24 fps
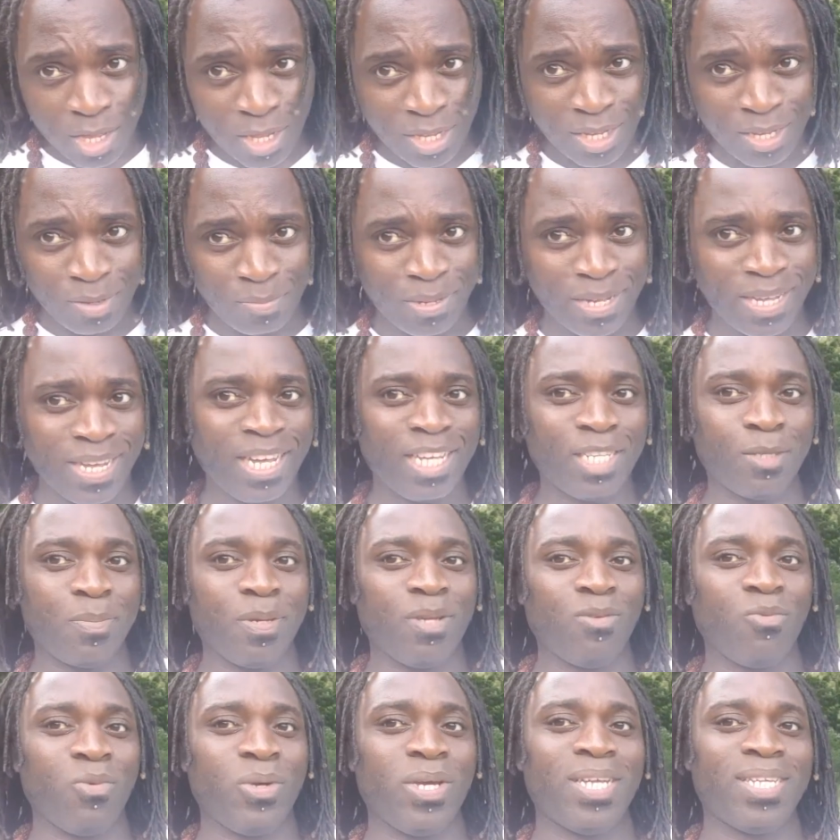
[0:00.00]
my hair's
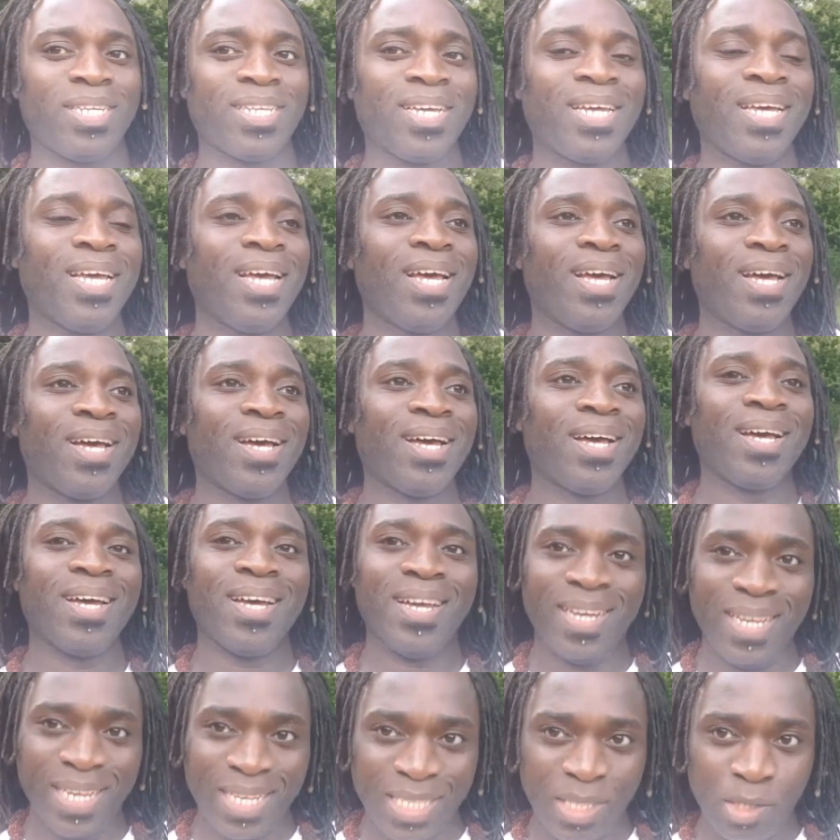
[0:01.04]
being red
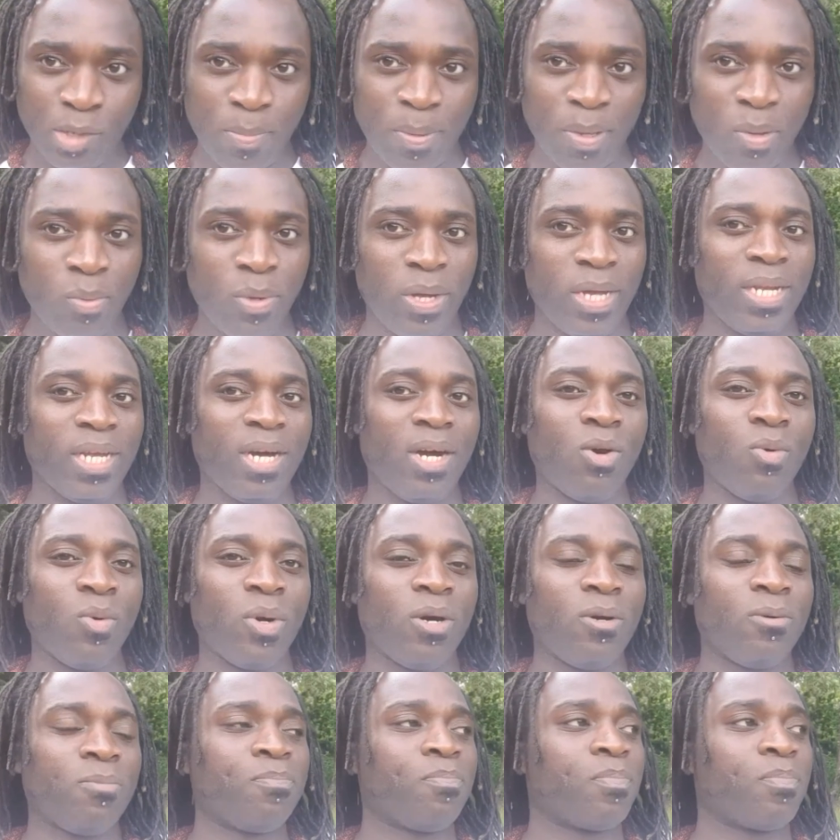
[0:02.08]
and it's still being red. Oh well.